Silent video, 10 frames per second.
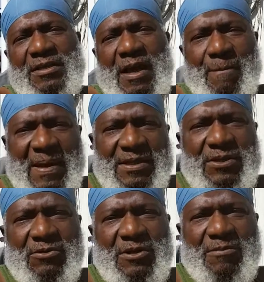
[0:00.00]
They mess
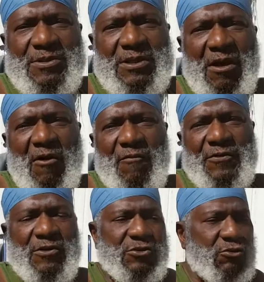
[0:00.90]
on themselves.
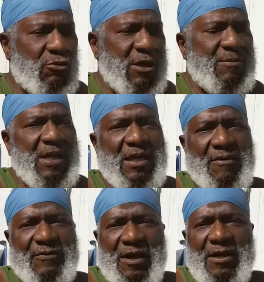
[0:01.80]
They're screaming
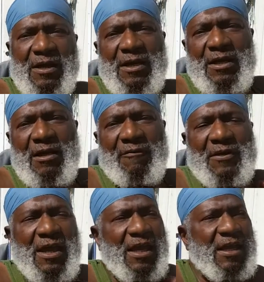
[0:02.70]
if they
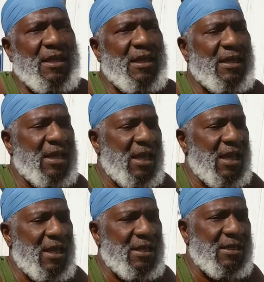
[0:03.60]

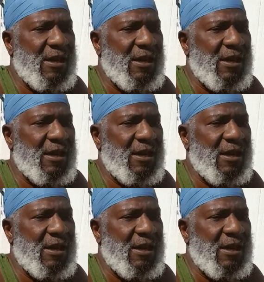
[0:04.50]
can, and